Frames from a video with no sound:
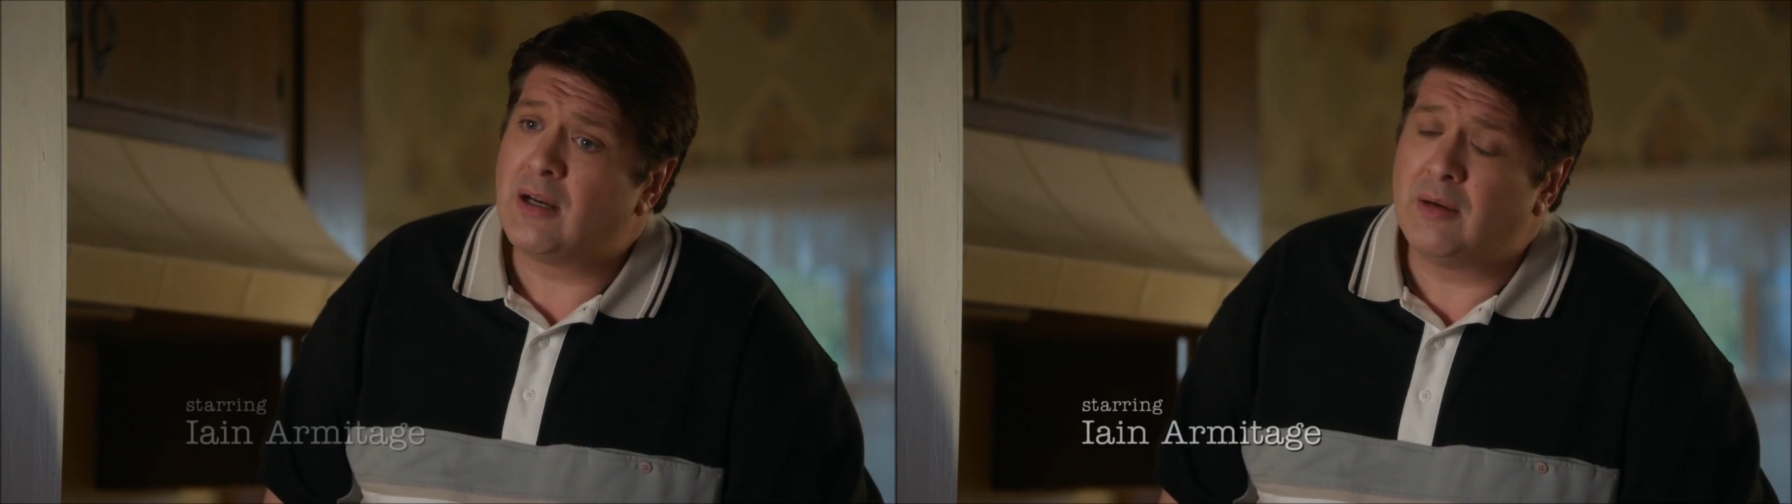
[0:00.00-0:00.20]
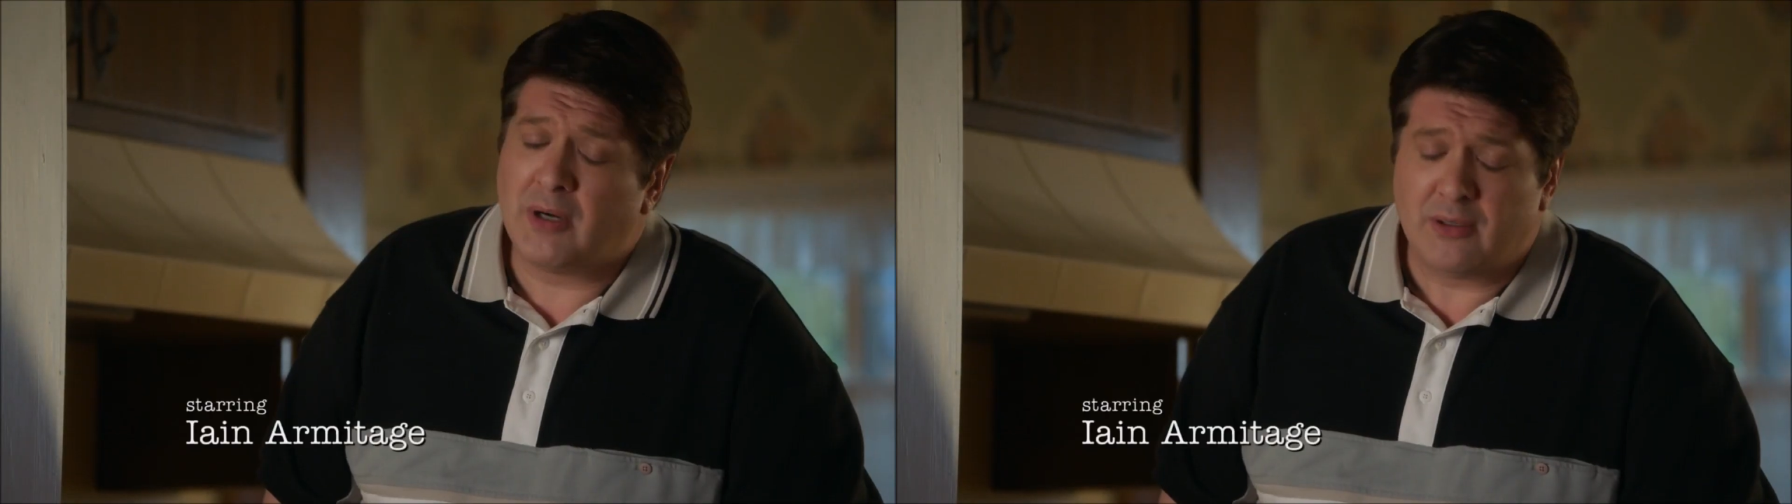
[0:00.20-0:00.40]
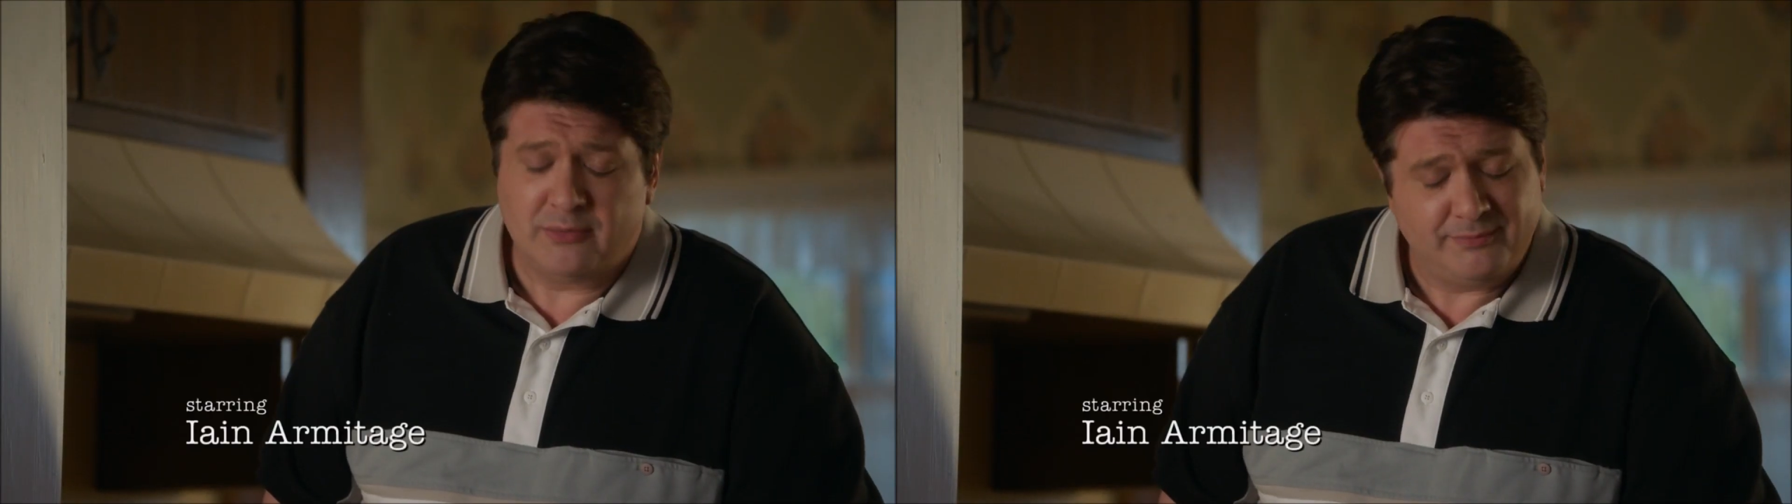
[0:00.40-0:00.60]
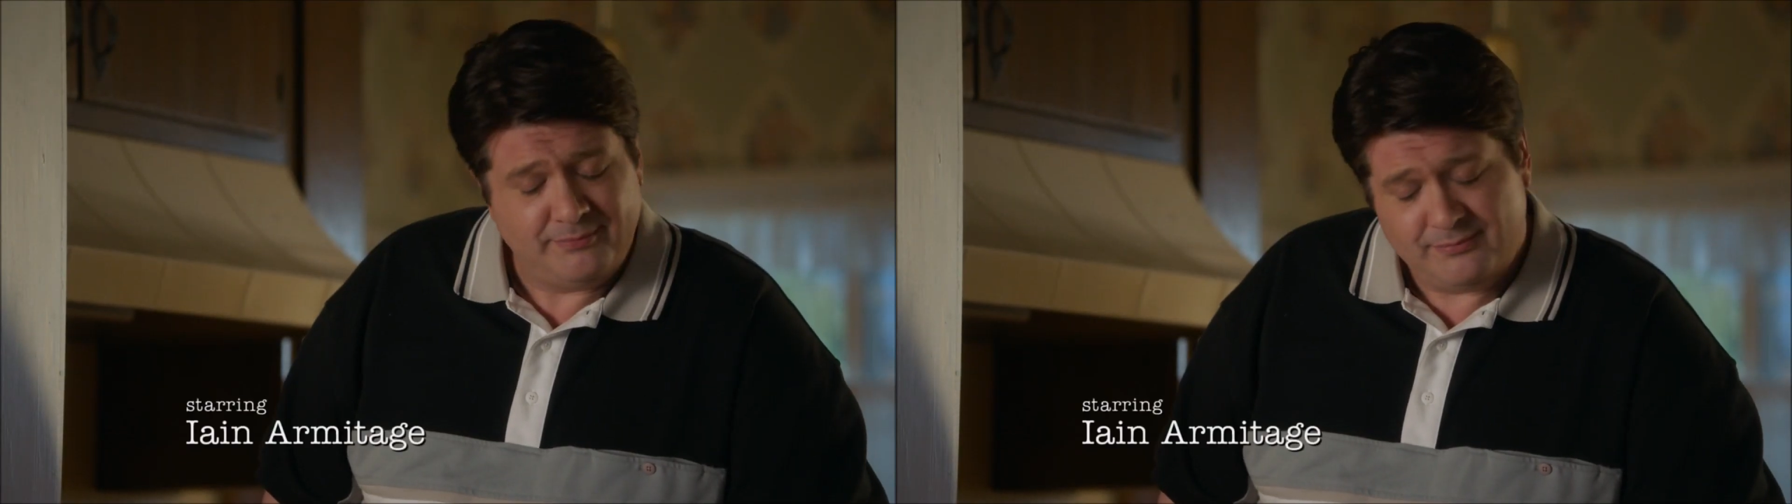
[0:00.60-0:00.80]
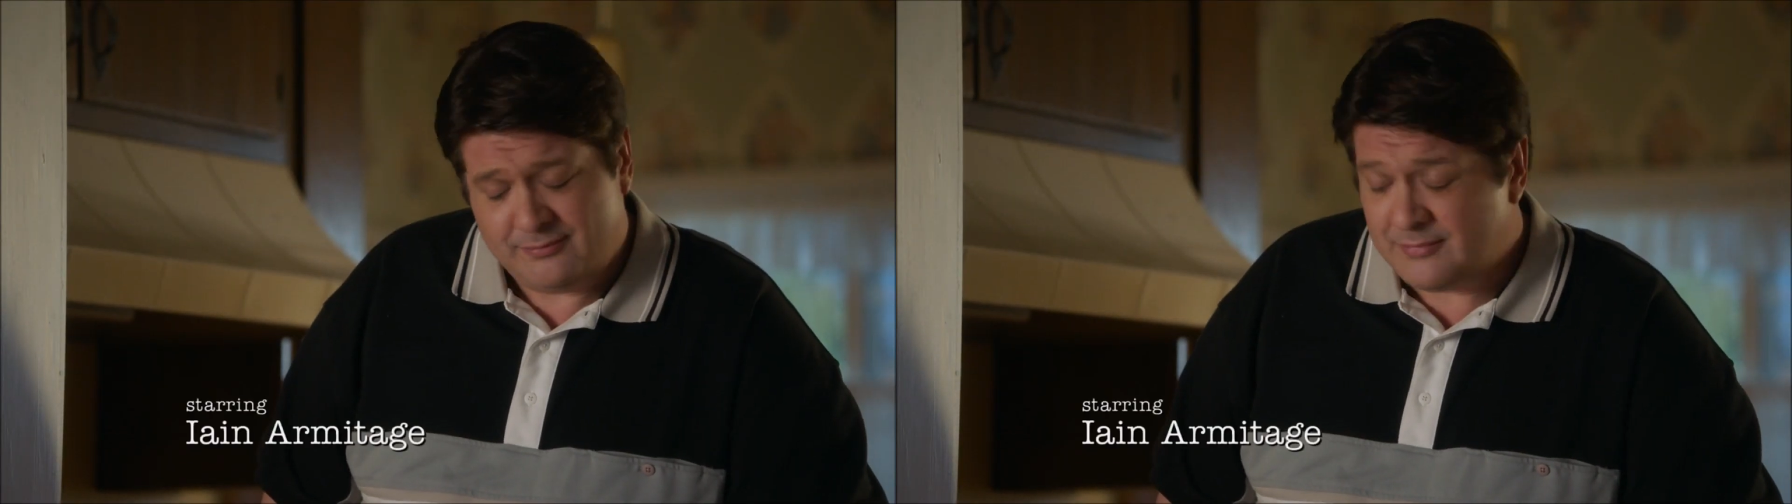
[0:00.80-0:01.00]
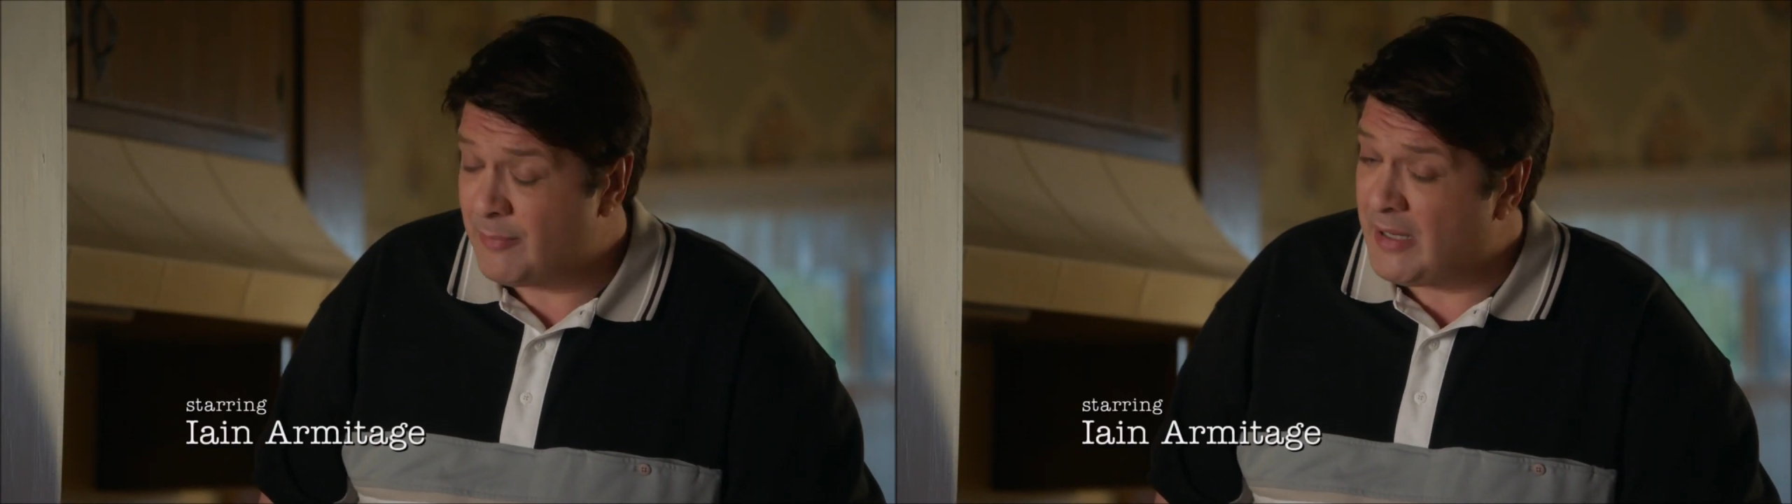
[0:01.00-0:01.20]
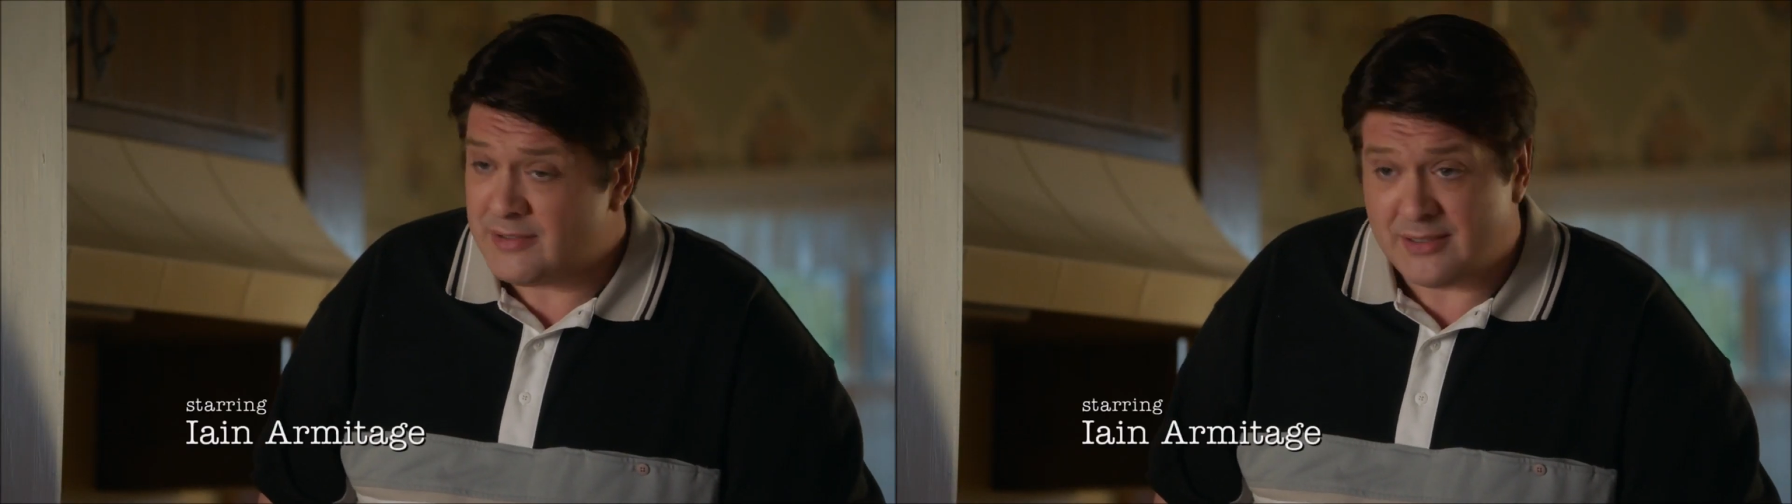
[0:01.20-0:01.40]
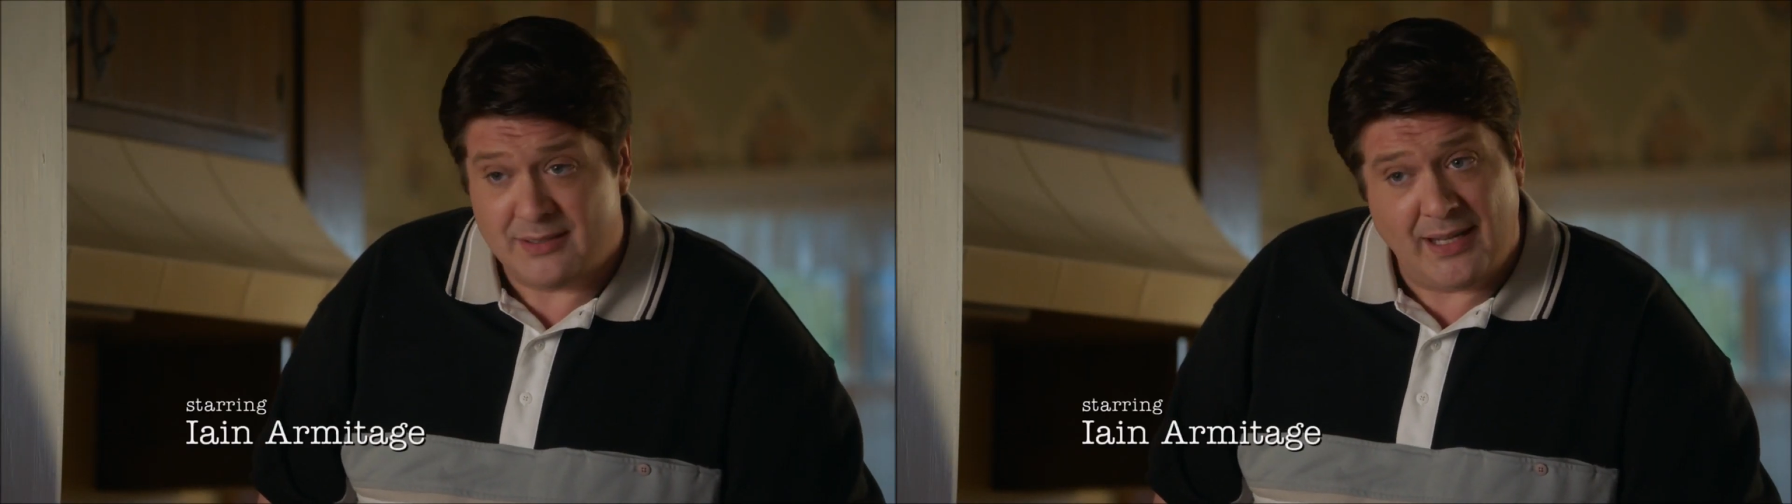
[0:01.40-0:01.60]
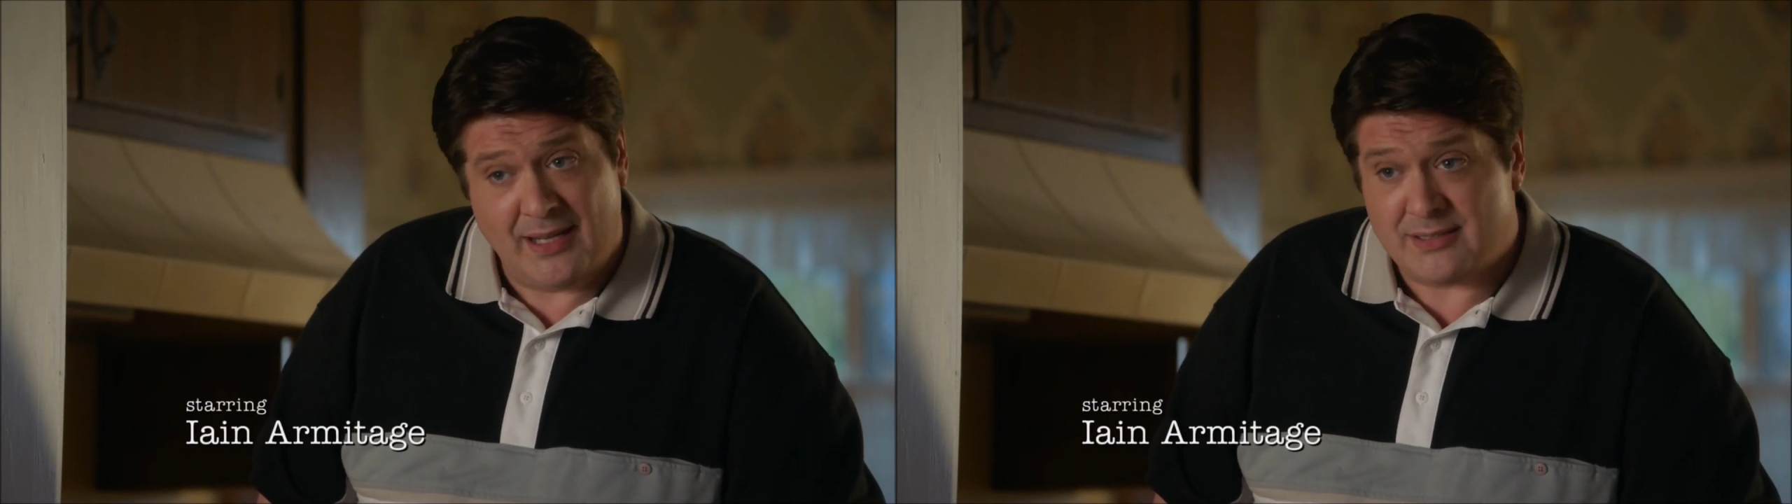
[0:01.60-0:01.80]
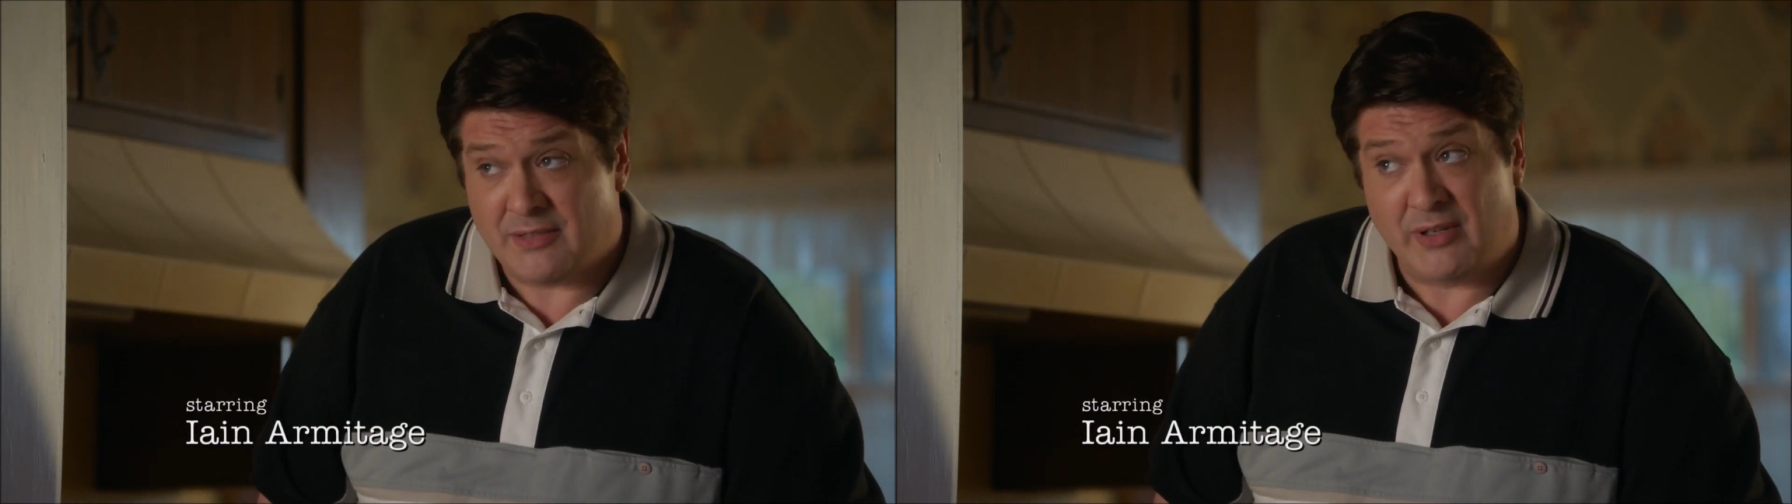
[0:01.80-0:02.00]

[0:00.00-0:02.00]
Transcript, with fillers: Come on. I'm asking nice.